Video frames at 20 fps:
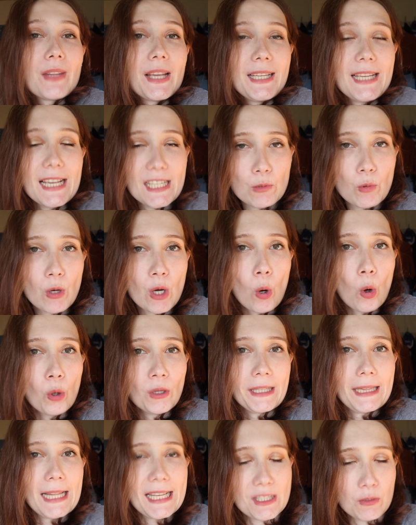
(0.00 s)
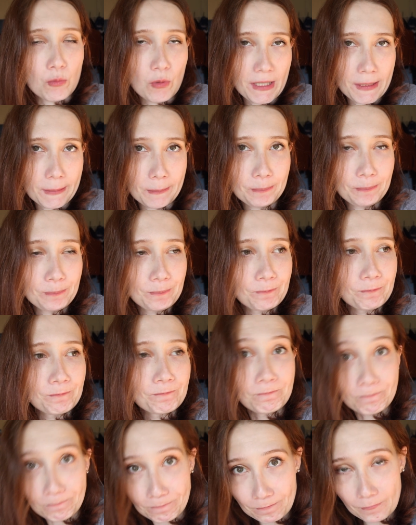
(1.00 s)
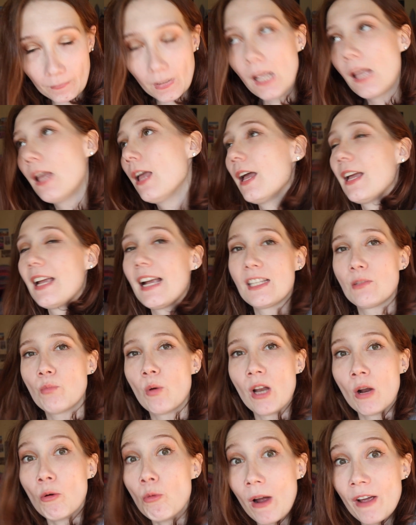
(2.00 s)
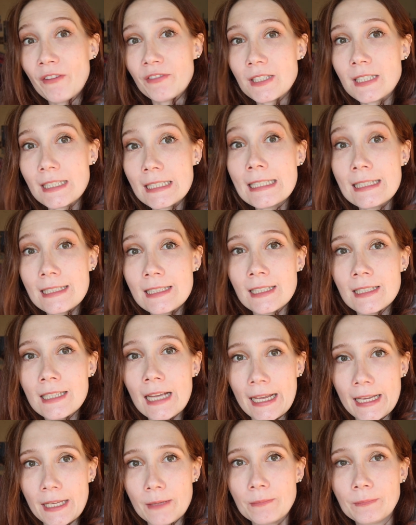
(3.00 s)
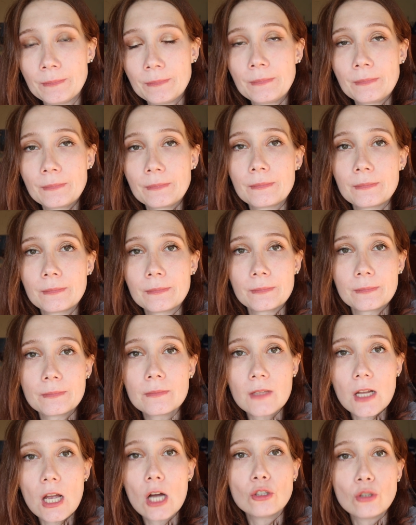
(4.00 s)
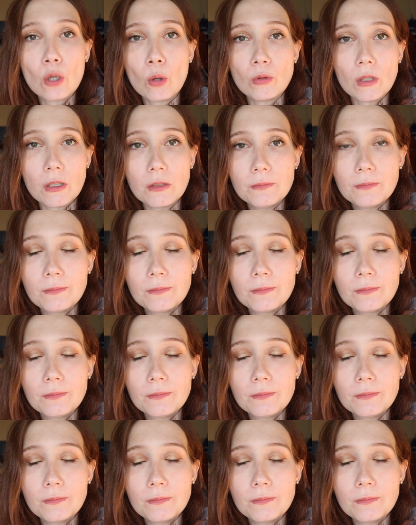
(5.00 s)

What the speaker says: Guess what I ordered last week? Guess what arrived today? A toner.